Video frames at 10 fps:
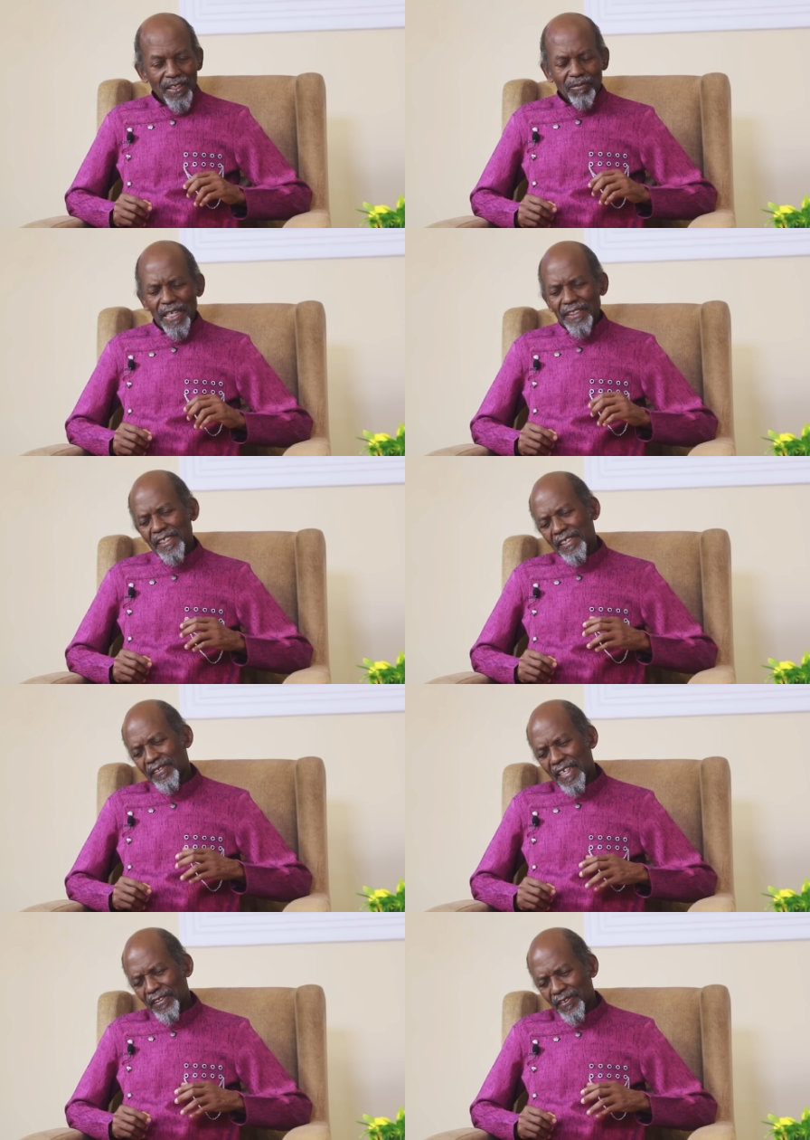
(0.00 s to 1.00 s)
But
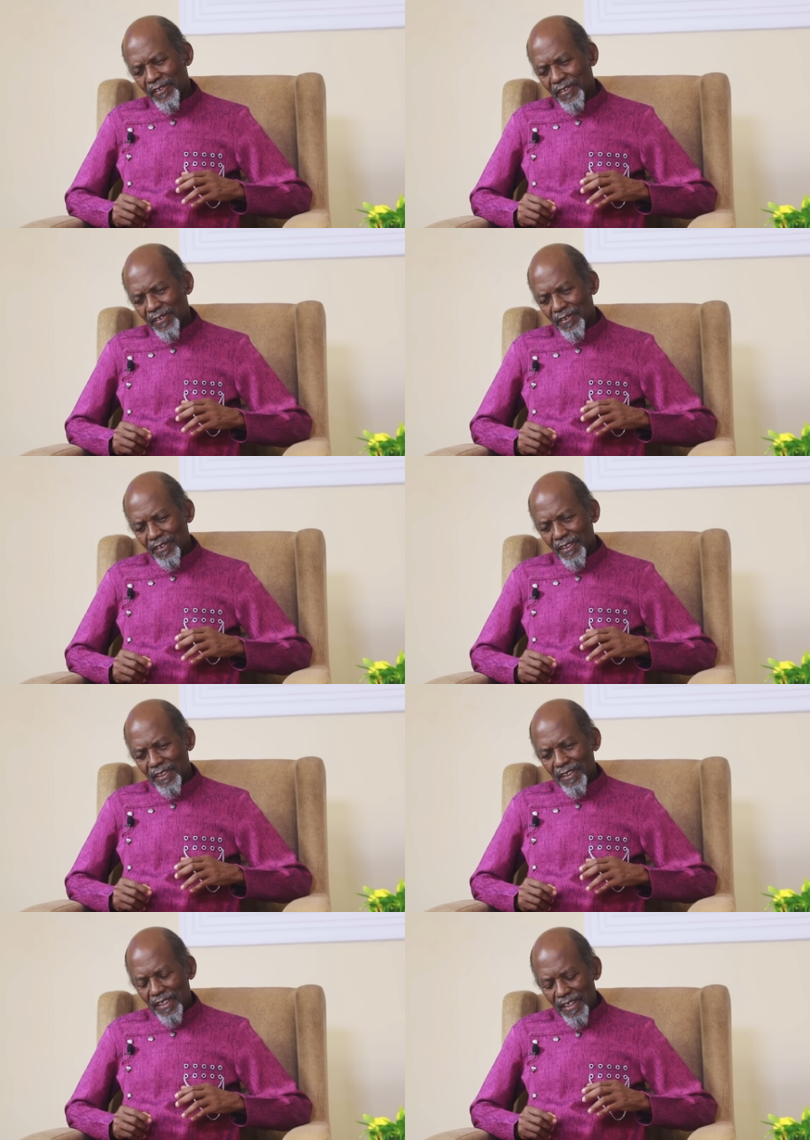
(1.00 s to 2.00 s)
just as
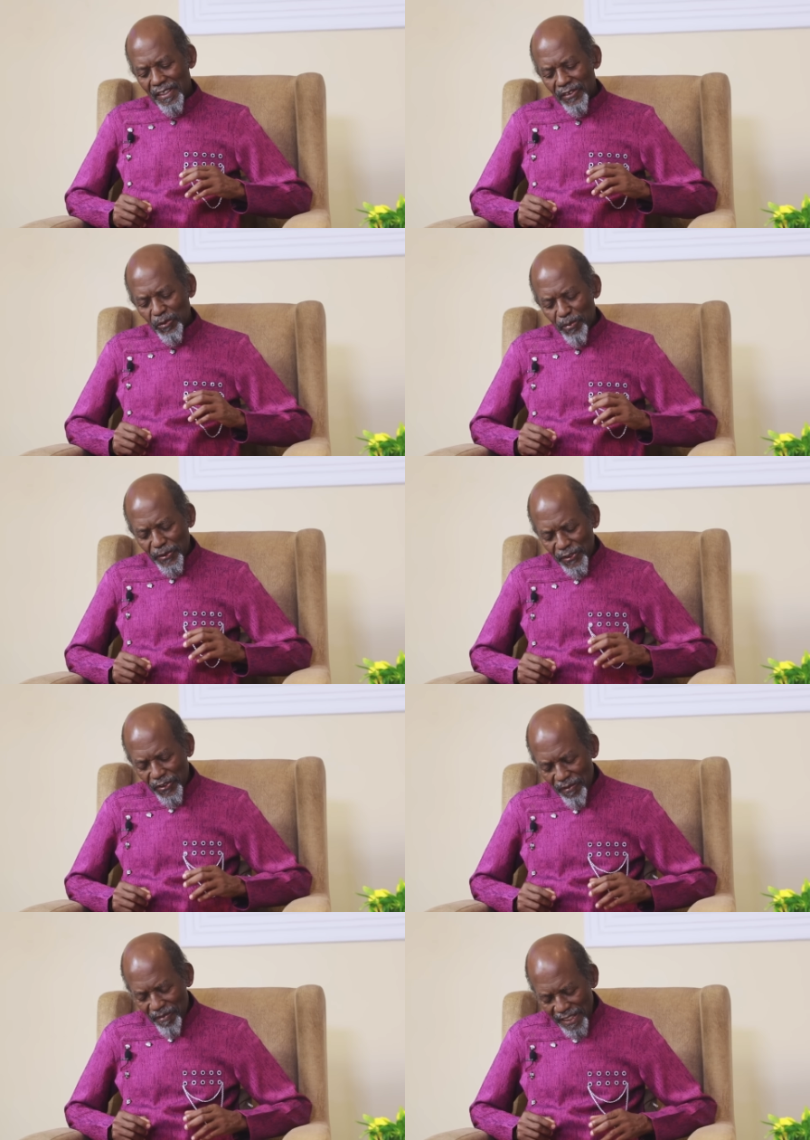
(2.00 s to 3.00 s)
you put
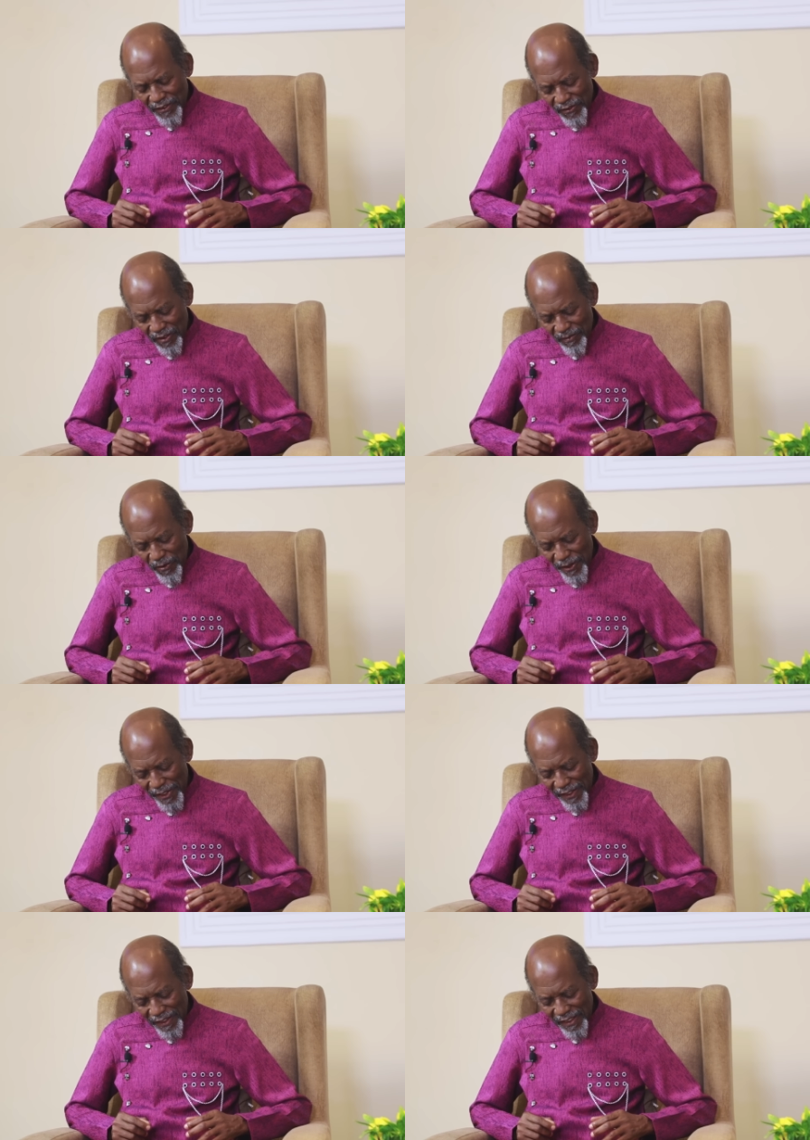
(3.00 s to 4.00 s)
your mind
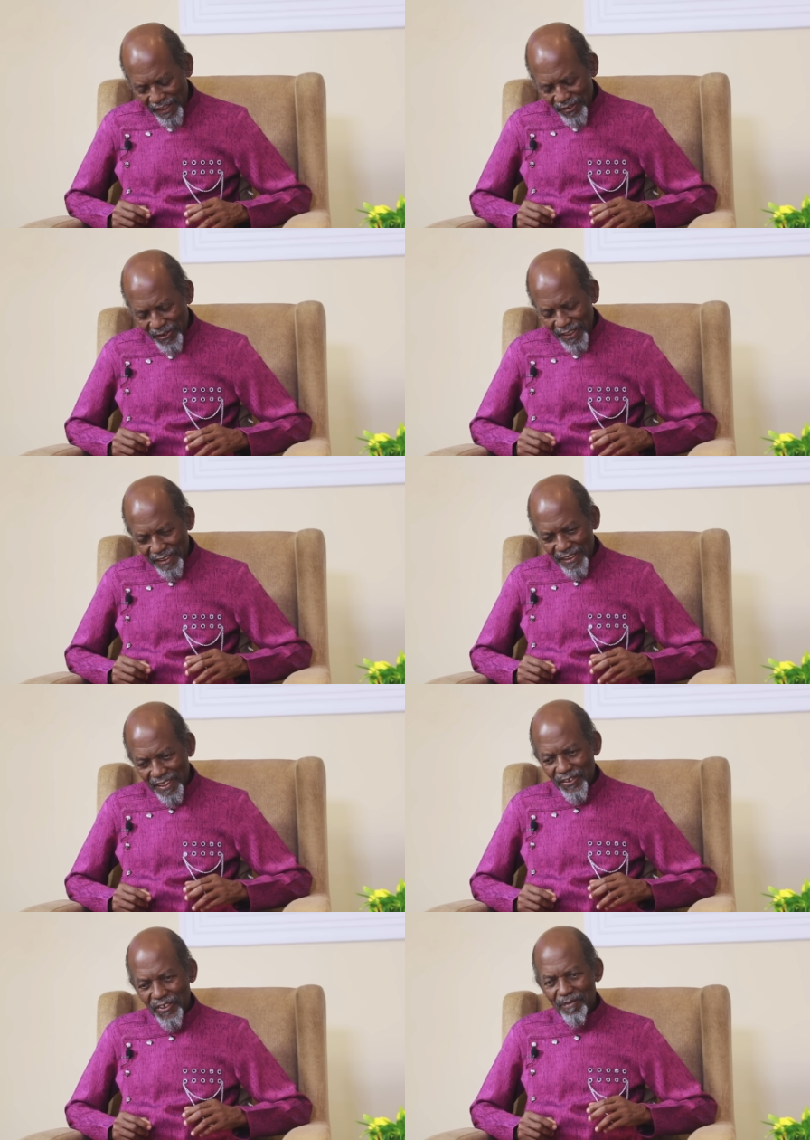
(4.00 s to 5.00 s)
somewhere and you can
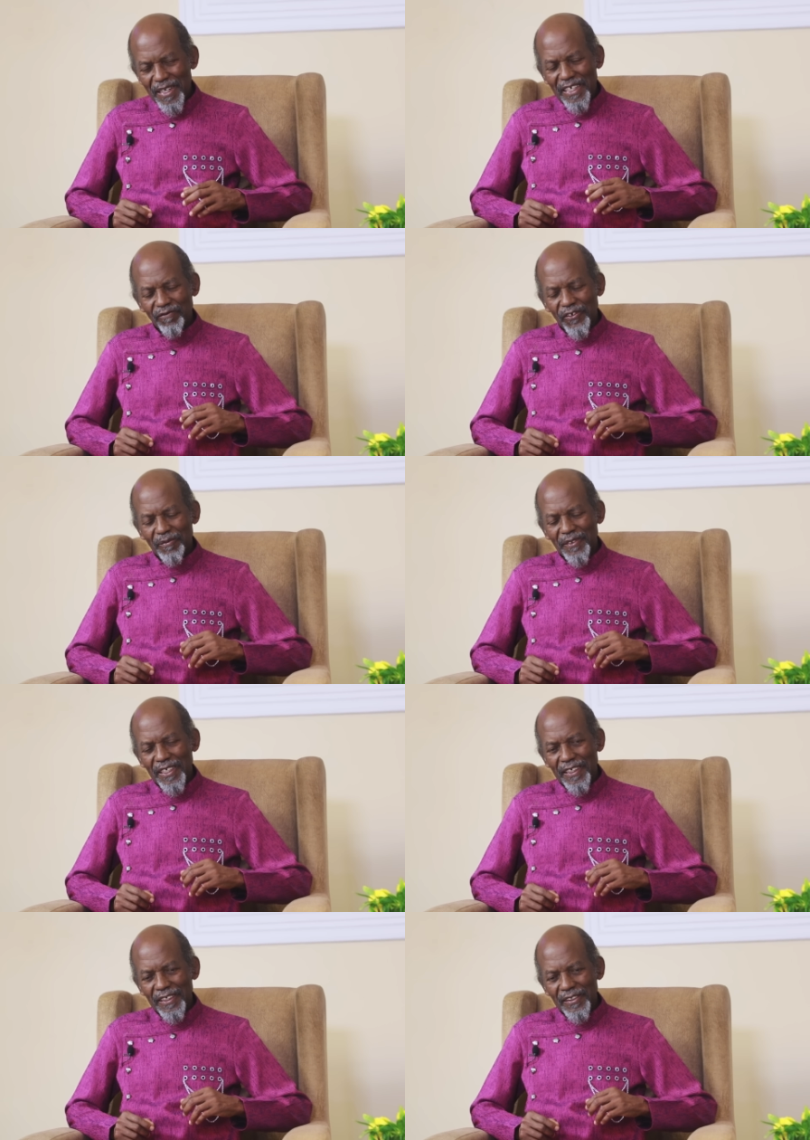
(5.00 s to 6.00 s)
take your mind from
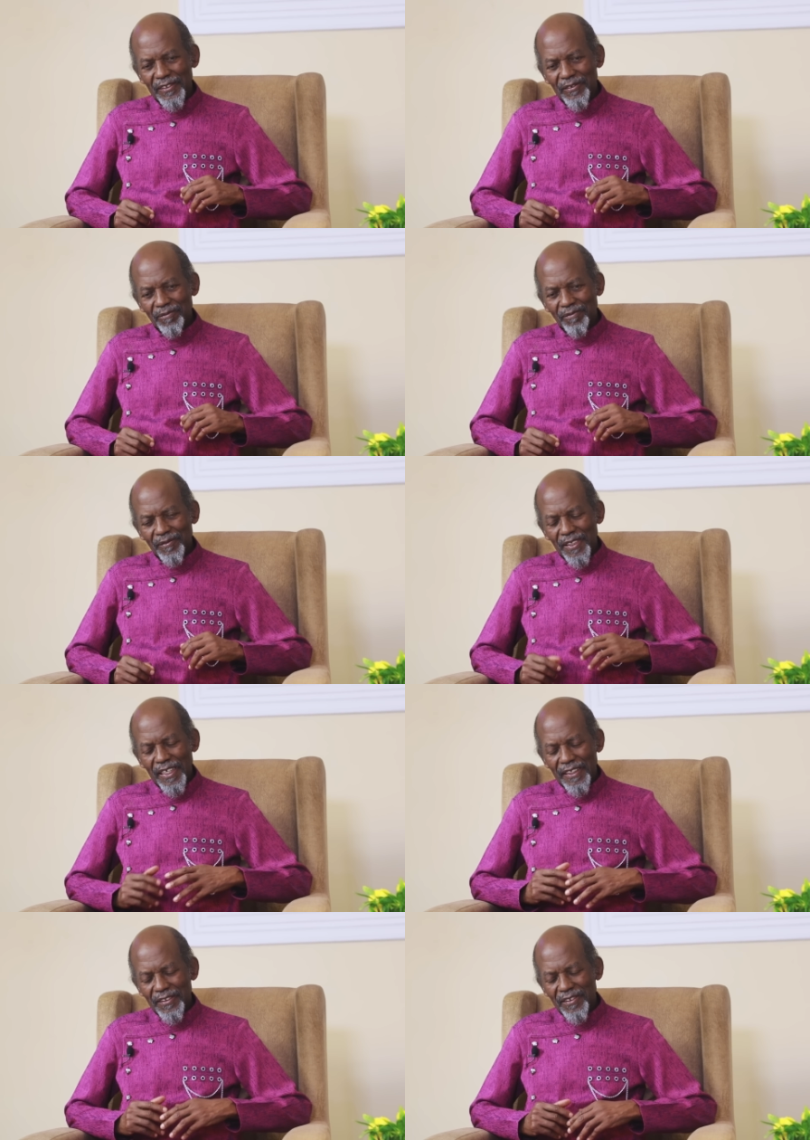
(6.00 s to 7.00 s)
there,
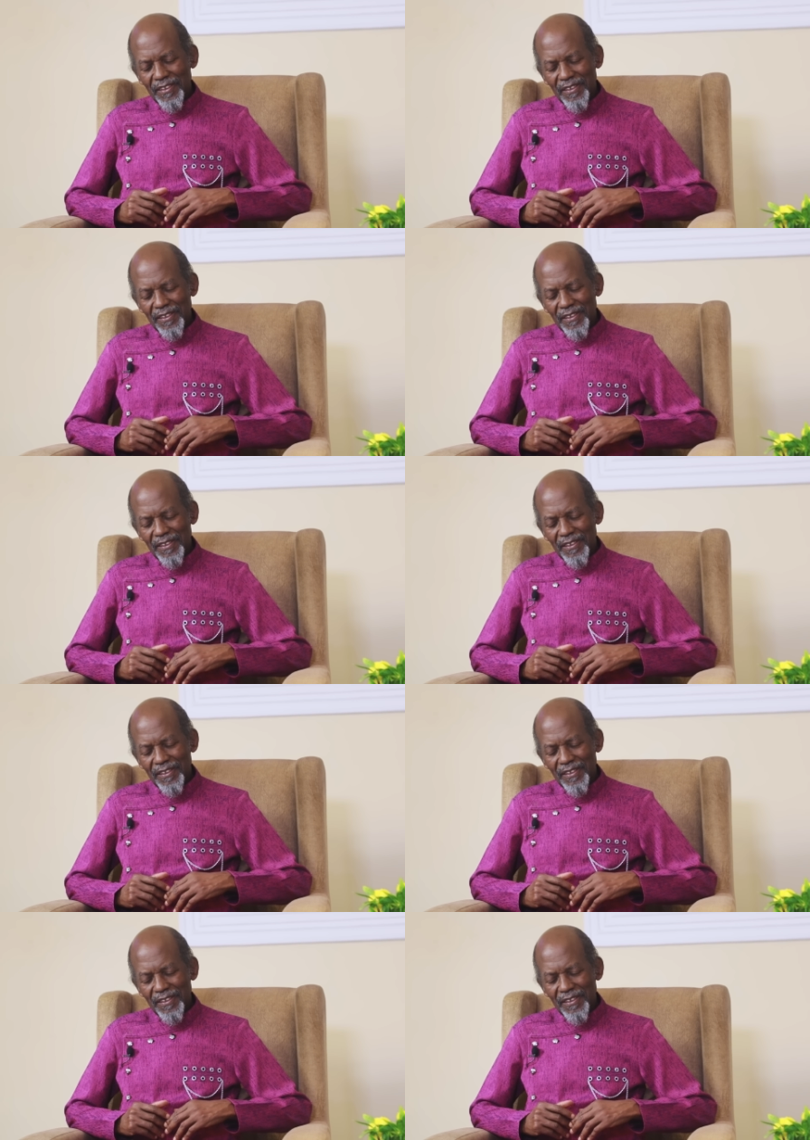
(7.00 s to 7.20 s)
and